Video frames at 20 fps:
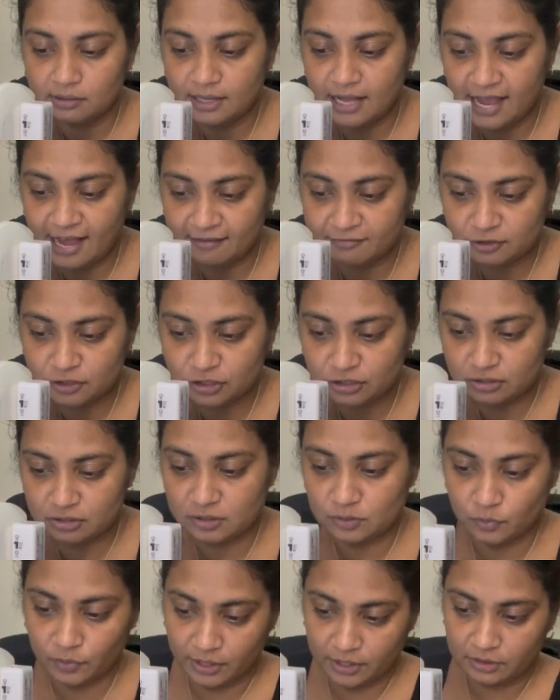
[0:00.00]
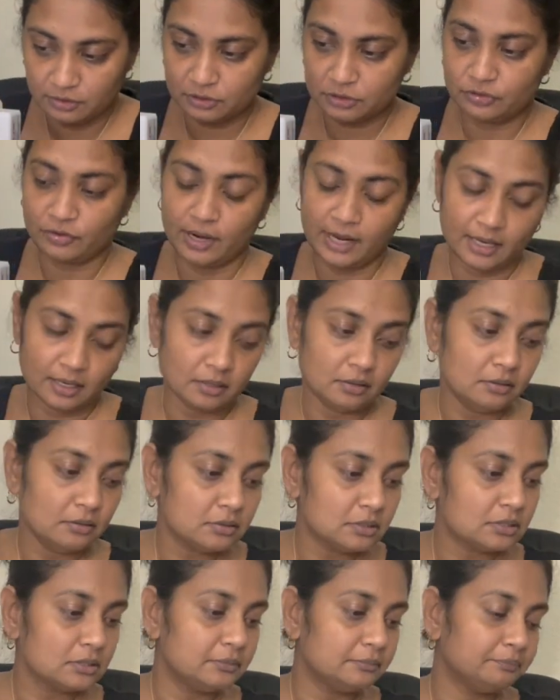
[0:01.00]
half square
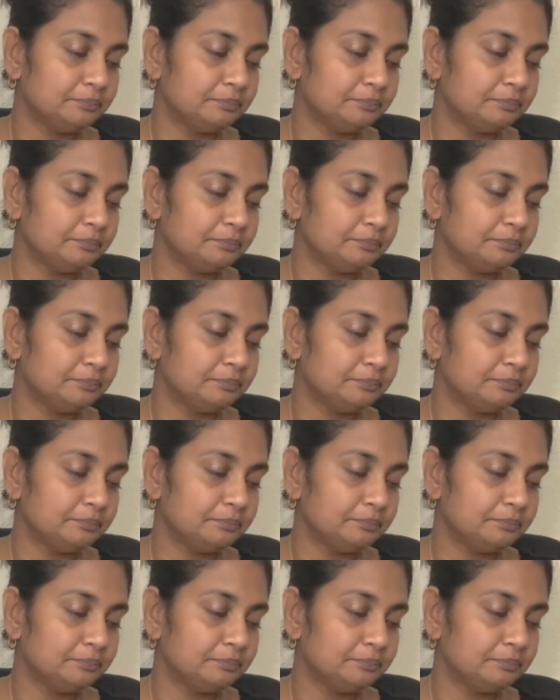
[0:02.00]
triangles.